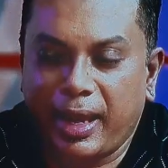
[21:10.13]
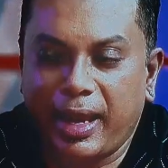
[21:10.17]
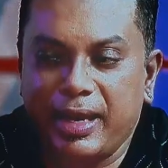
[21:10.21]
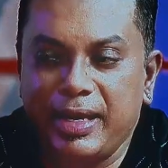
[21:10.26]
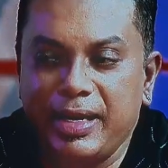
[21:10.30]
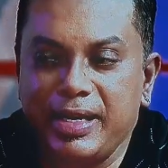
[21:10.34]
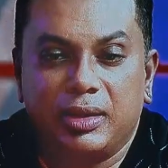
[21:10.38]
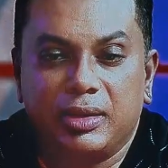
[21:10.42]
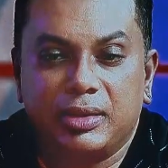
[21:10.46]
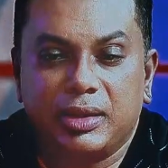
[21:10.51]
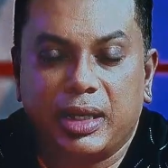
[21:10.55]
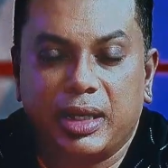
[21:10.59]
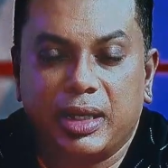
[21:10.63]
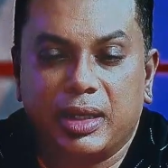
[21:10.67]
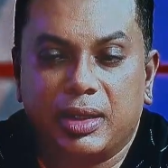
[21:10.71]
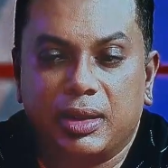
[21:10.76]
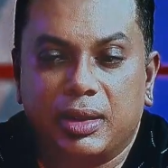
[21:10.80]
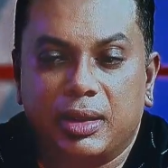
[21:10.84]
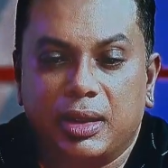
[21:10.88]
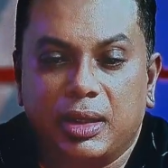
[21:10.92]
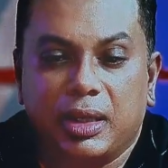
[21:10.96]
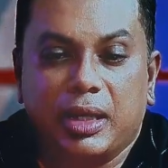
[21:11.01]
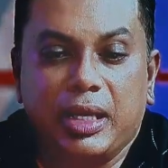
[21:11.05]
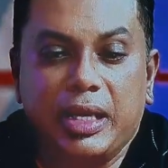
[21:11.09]
And he's like,
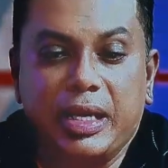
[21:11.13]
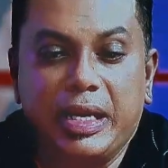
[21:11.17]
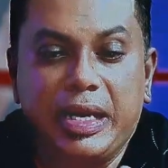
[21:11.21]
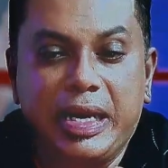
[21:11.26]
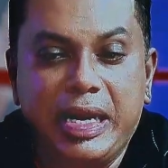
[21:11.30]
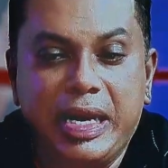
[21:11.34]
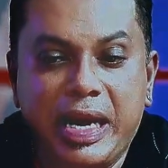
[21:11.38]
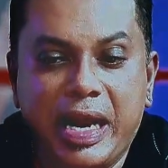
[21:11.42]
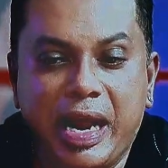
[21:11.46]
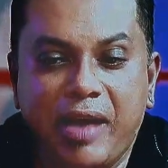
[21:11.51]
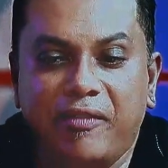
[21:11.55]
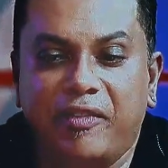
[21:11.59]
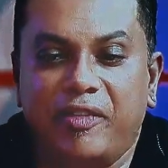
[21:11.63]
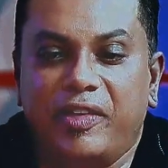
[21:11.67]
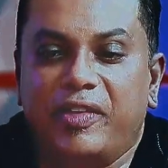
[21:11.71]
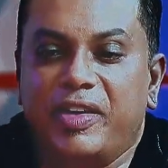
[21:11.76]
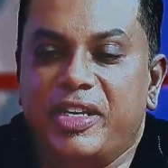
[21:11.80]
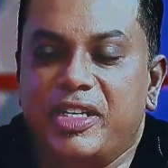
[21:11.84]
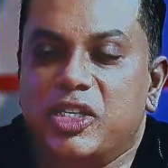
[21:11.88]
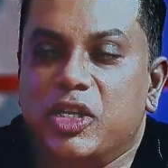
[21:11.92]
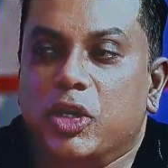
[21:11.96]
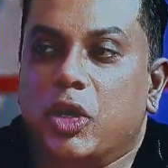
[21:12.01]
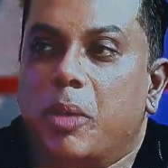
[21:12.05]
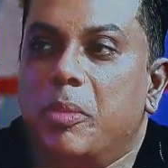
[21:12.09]
he never
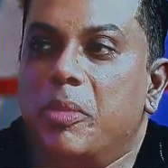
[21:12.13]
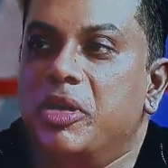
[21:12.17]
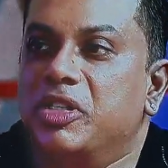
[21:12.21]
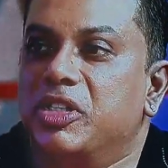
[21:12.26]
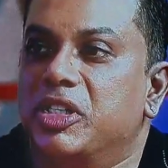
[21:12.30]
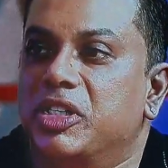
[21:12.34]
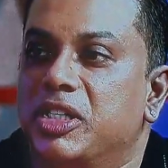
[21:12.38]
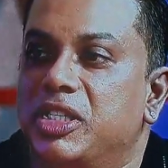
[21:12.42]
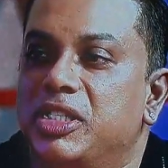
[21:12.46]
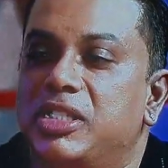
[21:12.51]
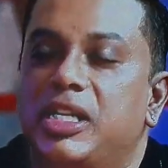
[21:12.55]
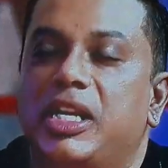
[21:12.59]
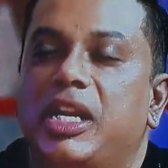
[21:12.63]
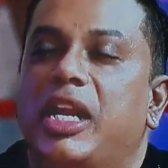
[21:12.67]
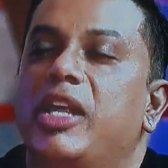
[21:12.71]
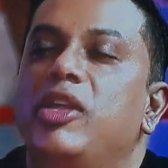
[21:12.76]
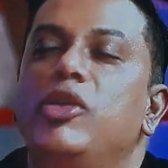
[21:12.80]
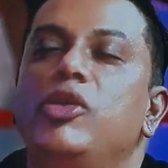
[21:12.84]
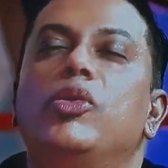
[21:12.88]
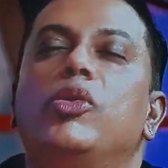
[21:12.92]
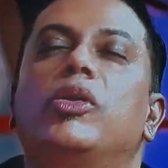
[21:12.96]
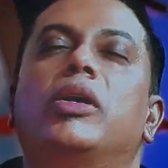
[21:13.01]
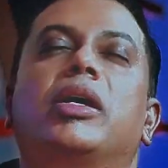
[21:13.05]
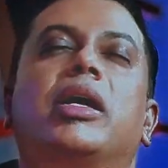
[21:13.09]
reads the comment section. He said,
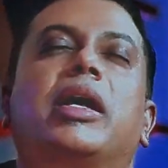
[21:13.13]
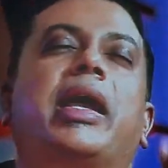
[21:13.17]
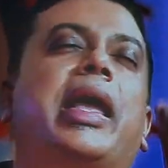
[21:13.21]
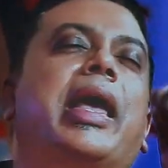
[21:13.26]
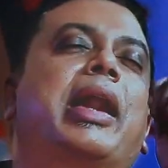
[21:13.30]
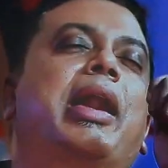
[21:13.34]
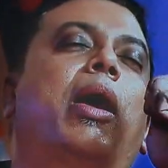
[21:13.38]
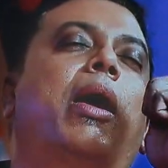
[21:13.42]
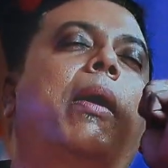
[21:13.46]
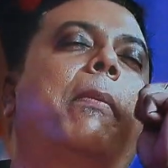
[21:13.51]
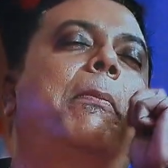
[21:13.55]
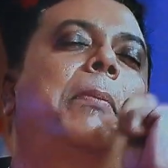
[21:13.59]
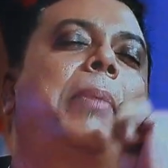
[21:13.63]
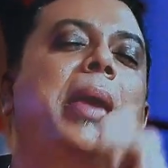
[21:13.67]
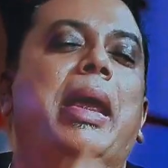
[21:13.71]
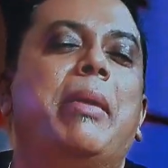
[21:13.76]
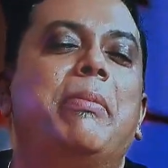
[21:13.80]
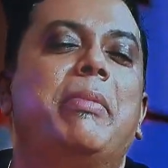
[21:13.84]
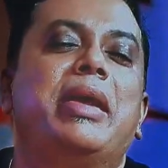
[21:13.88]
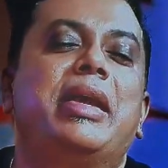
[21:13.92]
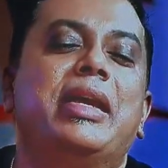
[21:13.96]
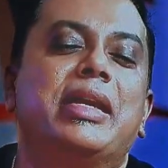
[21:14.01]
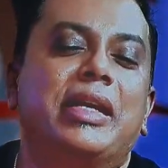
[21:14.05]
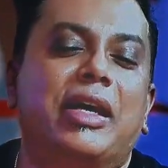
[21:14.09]
like, you cannot
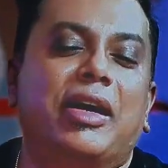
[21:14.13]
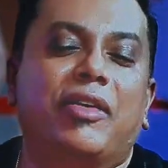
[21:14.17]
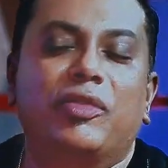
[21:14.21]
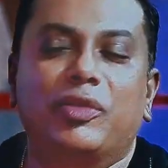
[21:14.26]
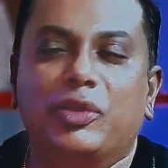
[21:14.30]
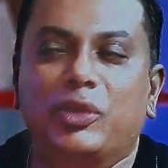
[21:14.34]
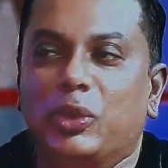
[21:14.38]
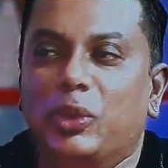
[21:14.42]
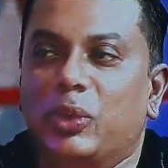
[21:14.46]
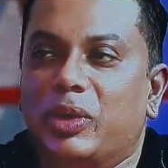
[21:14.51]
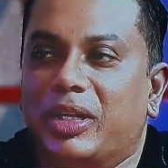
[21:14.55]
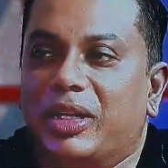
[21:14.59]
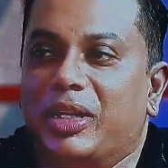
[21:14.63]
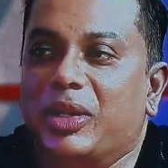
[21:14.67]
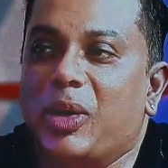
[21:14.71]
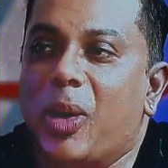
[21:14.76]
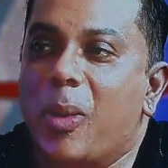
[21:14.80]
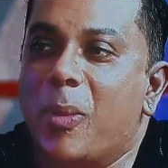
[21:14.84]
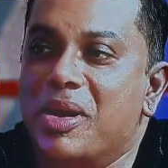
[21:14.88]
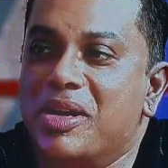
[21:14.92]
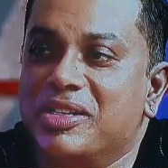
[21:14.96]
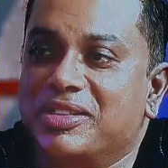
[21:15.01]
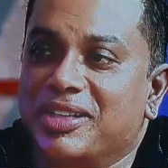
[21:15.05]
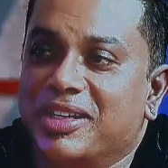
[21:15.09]
pay me enough to look at
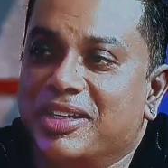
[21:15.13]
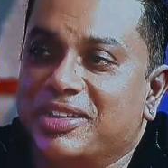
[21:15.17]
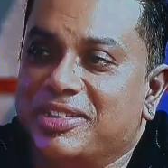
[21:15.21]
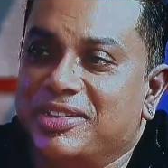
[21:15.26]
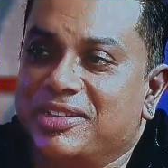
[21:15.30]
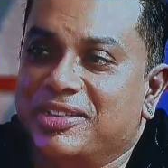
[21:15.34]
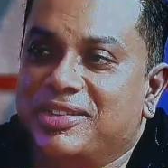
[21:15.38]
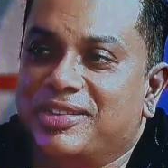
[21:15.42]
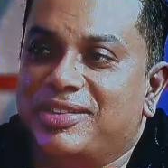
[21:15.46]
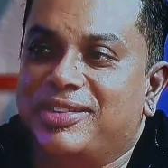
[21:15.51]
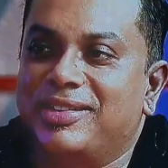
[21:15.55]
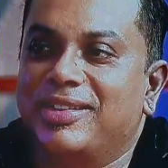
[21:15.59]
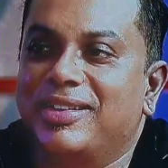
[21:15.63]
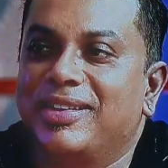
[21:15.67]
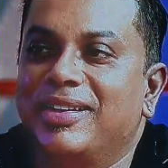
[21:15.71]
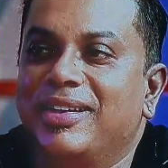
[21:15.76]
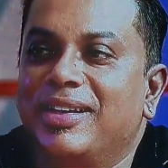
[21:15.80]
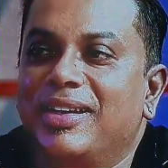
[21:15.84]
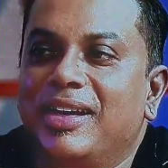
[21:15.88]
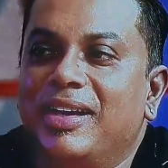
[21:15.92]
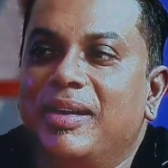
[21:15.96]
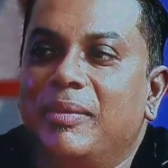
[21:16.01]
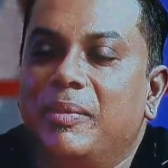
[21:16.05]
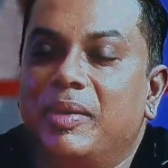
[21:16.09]
the comment sections.
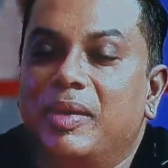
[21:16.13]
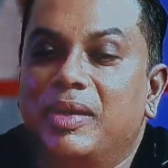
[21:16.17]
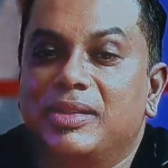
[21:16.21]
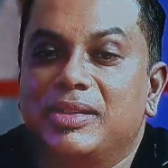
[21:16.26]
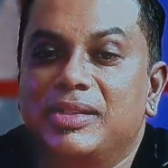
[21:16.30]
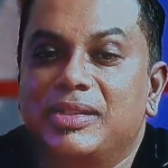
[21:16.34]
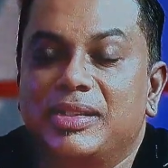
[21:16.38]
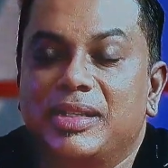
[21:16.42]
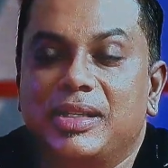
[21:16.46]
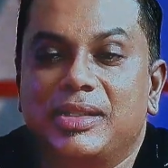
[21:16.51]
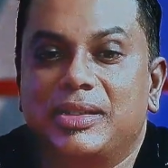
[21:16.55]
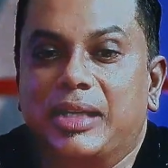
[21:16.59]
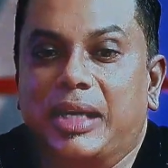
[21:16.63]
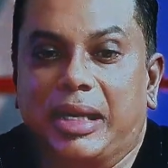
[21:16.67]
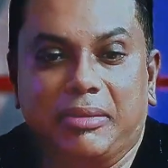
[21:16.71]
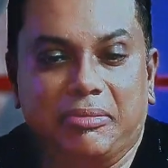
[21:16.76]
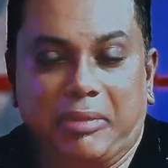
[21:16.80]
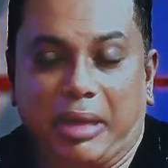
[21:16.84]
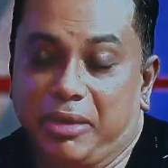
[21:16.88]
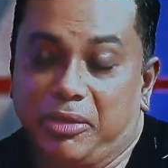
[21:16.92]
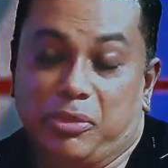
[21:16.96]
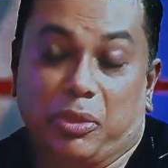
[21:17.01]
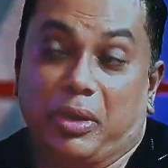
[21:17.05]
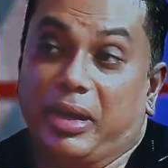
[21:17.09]
Because he says,
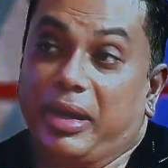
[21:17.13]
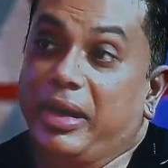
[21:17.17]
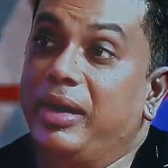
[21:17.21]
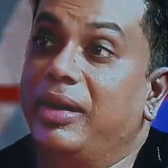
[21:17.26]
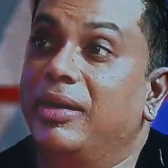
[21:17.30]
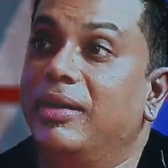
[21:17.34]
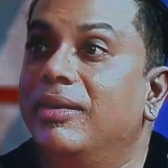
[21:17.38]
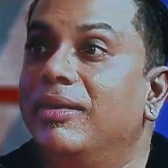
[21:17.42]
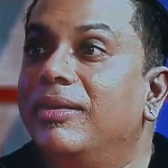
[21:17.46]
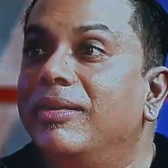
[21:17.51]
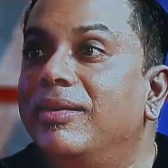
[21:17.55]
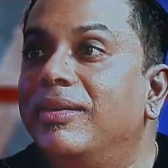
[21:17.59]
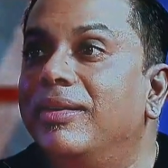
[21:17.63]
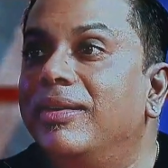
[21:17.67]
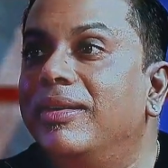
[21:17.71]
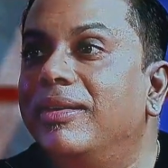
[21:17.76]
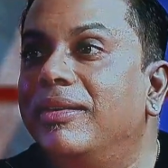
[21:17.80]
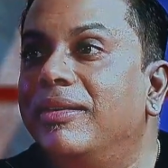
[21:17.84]
I don't care.